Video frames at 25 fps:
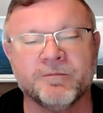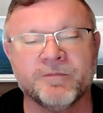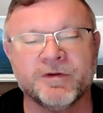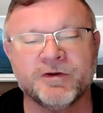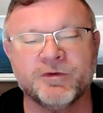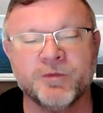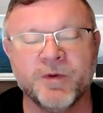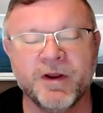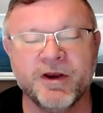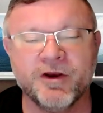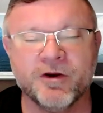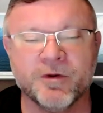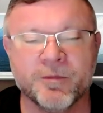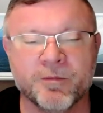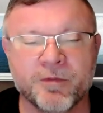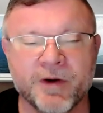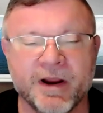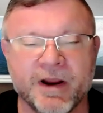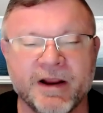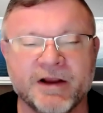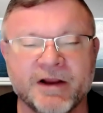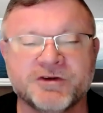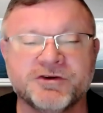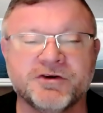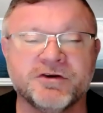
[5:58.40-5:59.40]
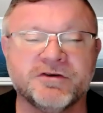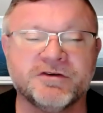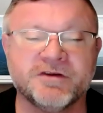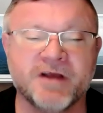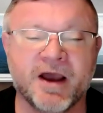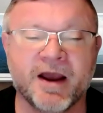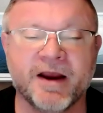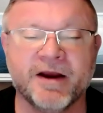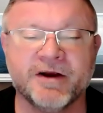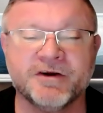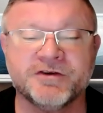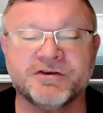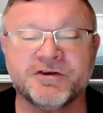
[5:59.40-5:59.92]
between your brakes, your
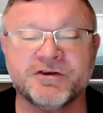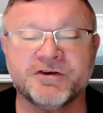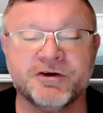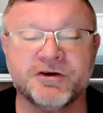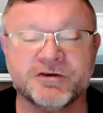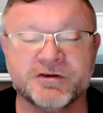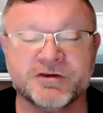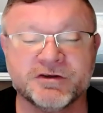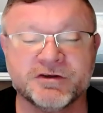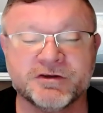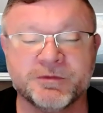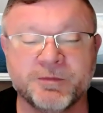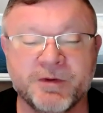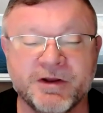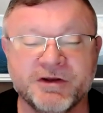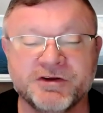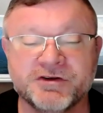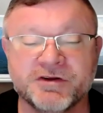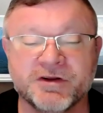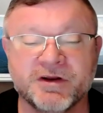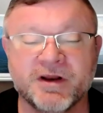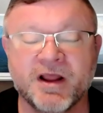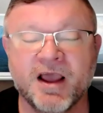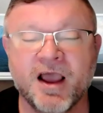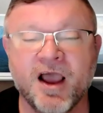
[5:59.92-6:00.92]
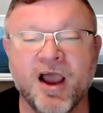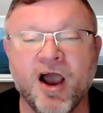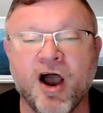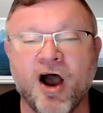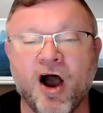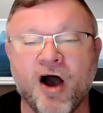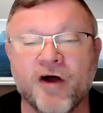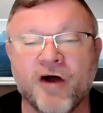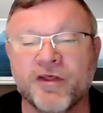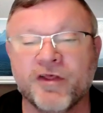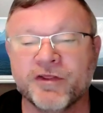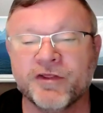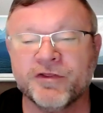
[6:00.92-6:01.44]
tires, and your suspension,
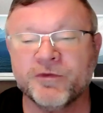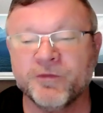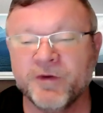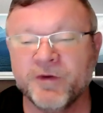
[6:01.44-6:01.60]
the